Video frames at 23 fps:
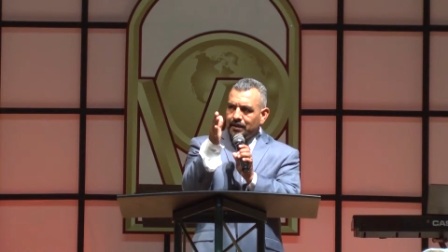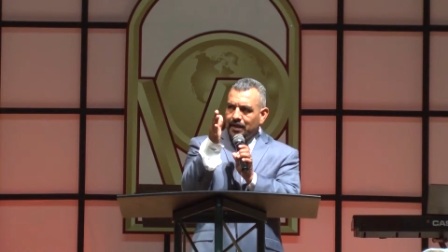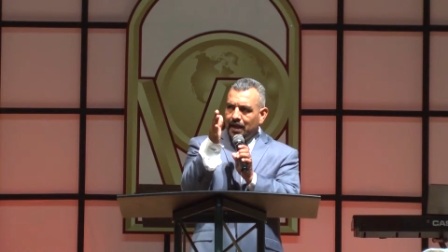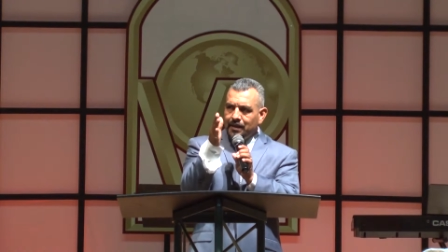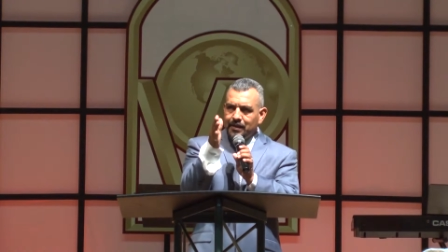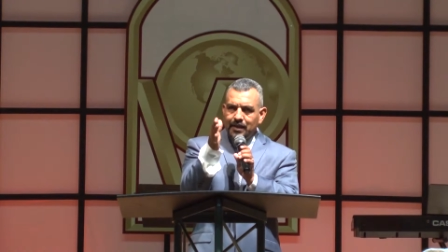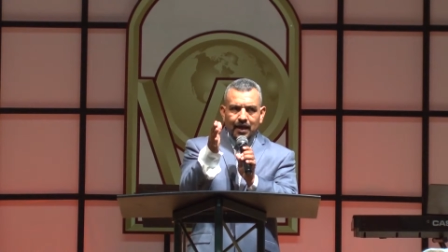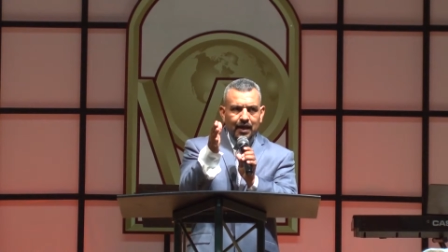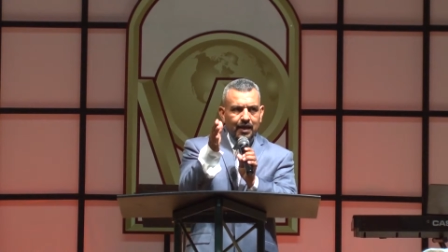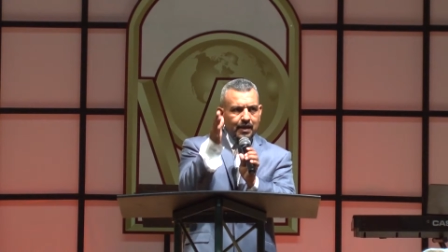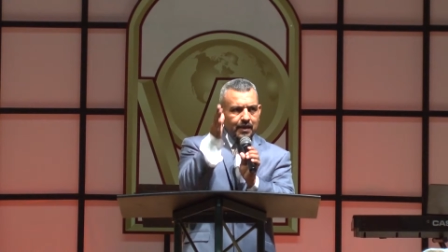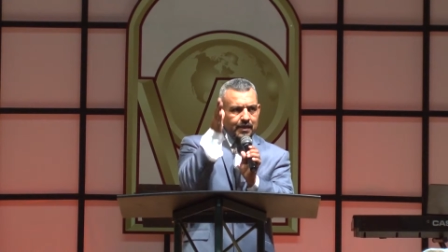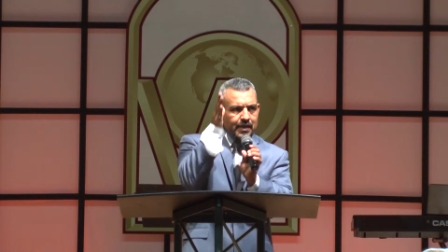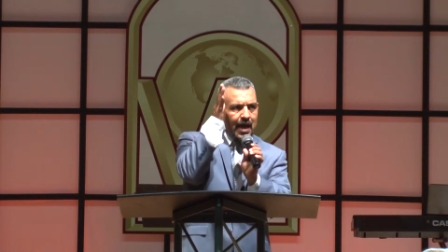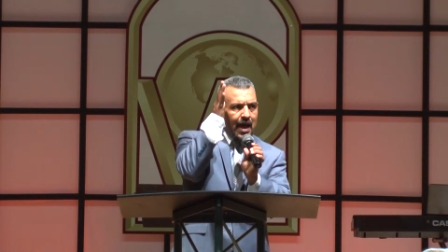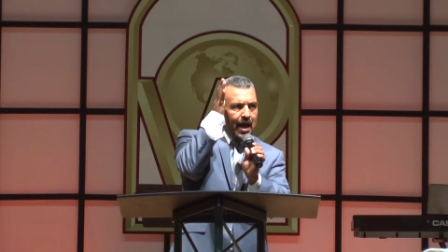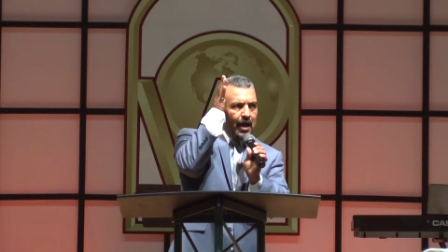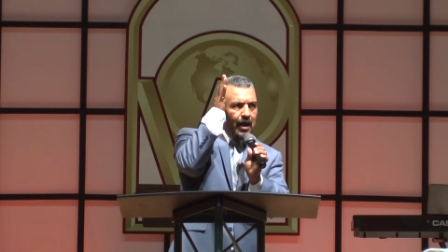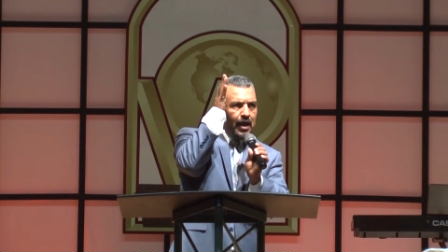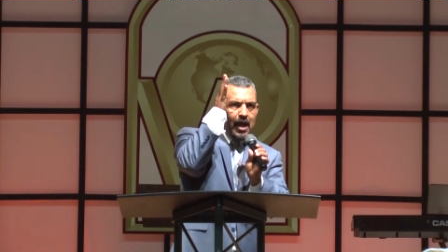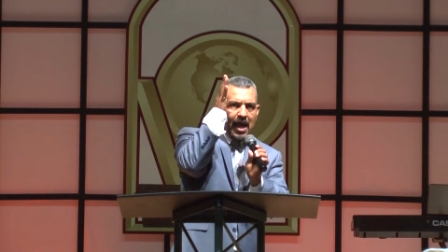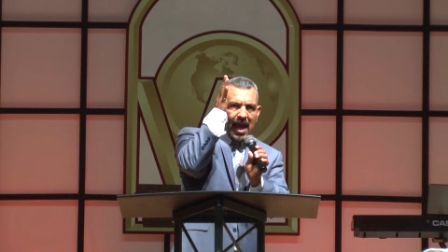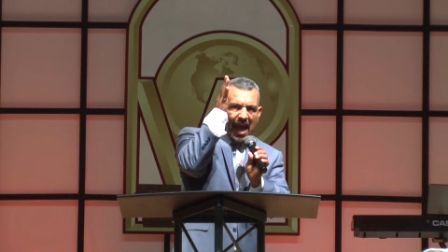that, that,
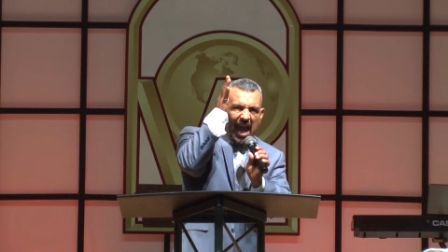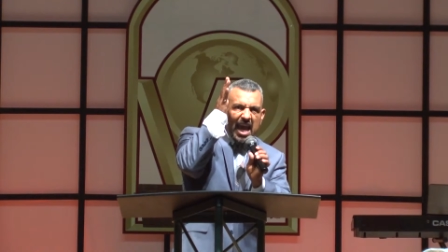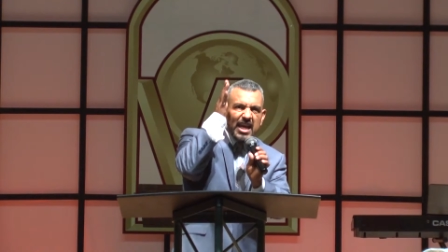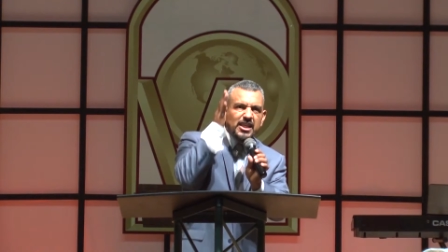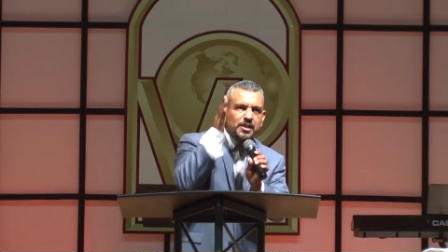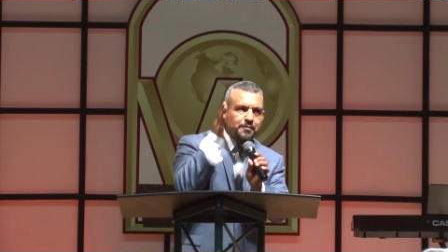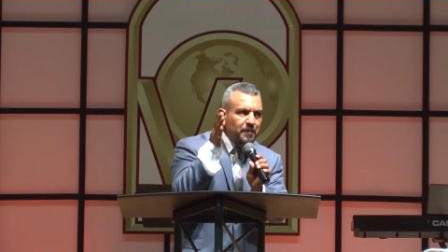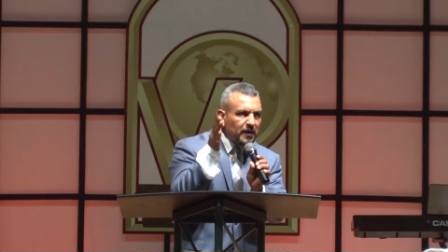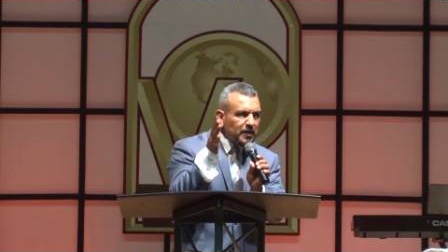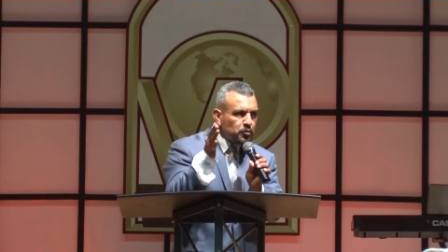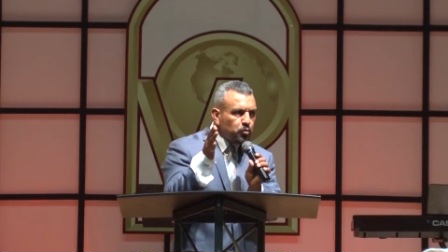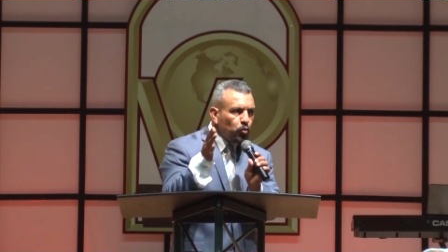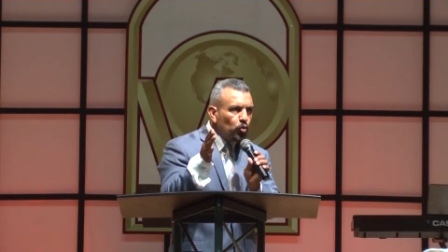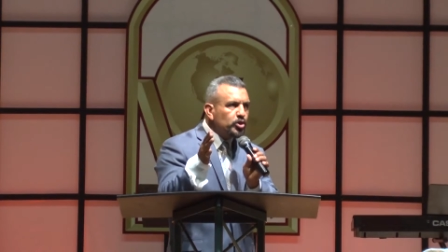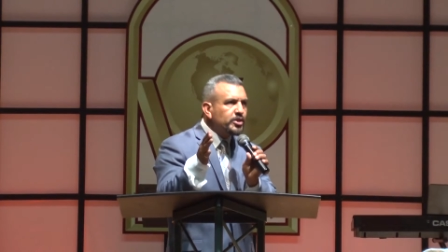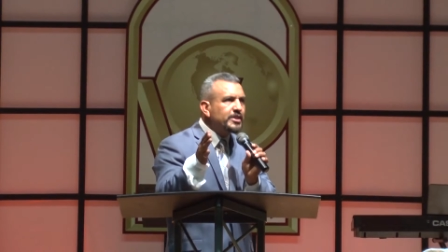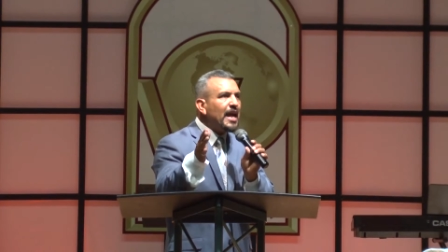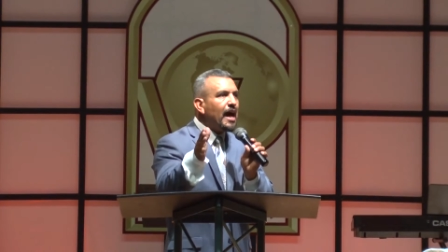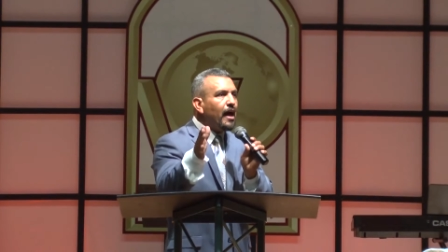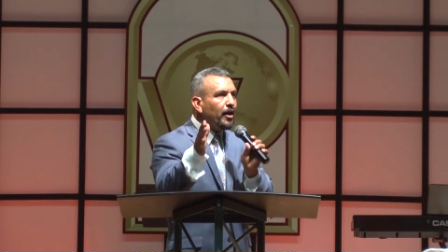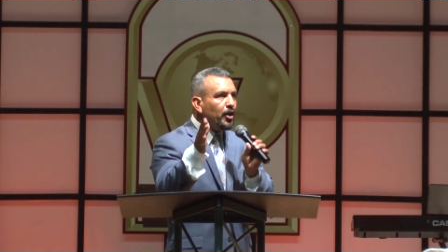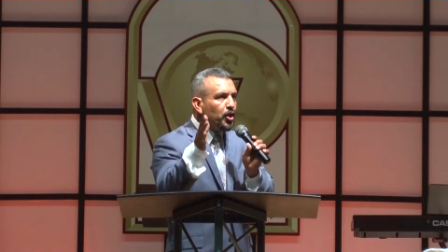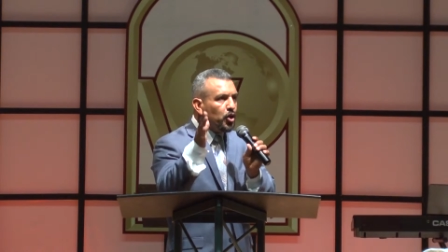that experts would
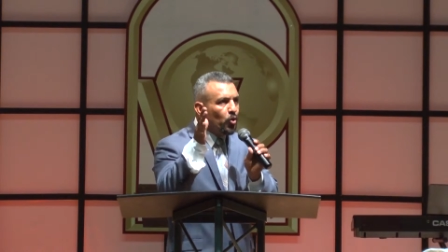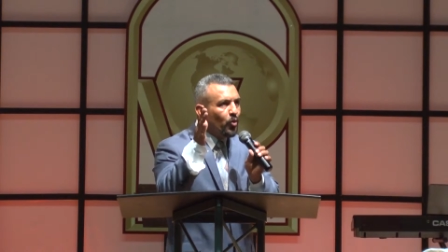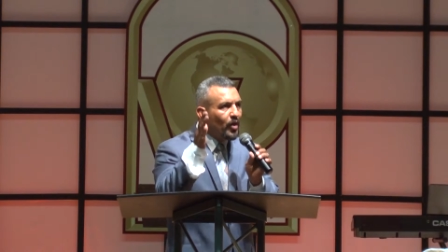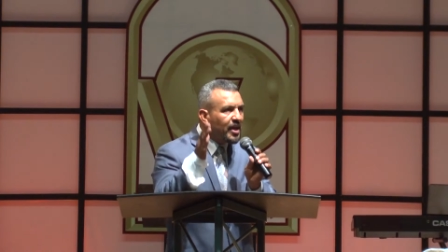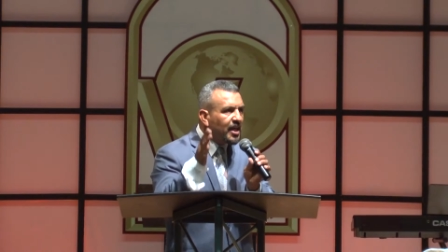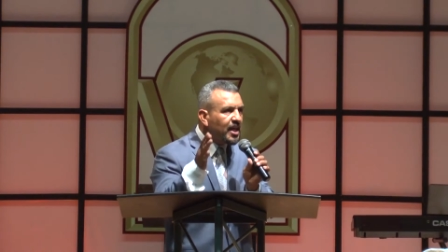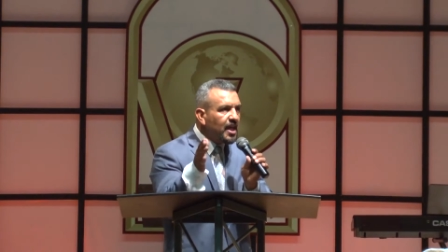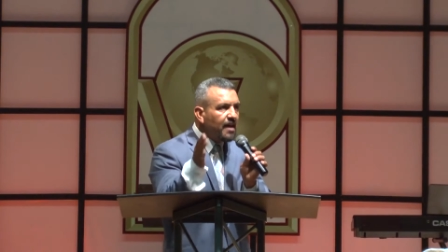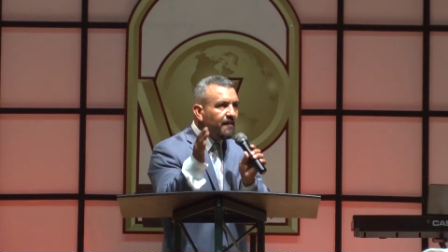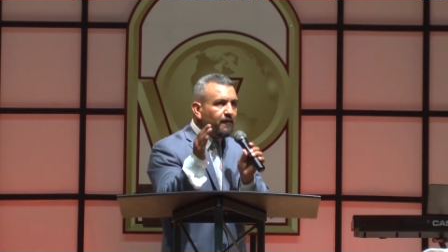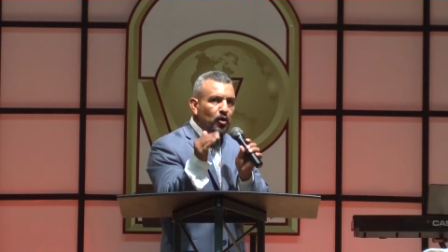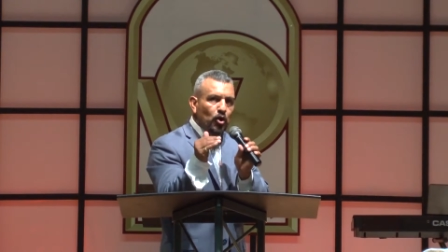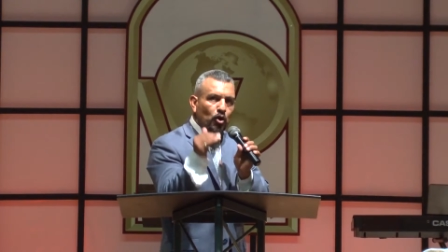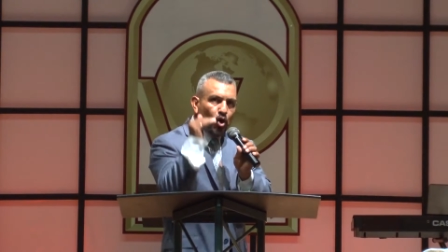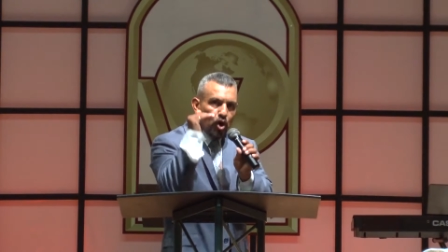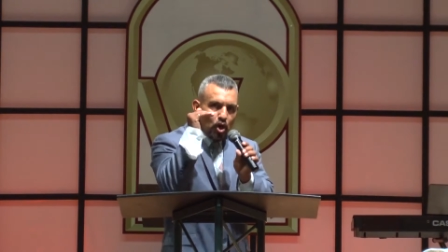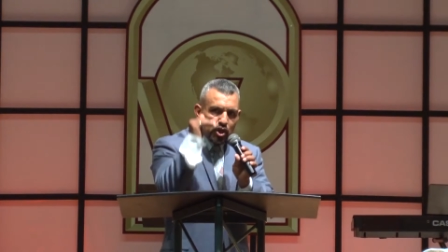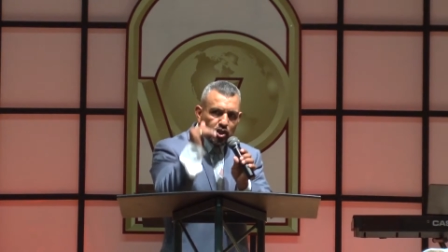tell you and give you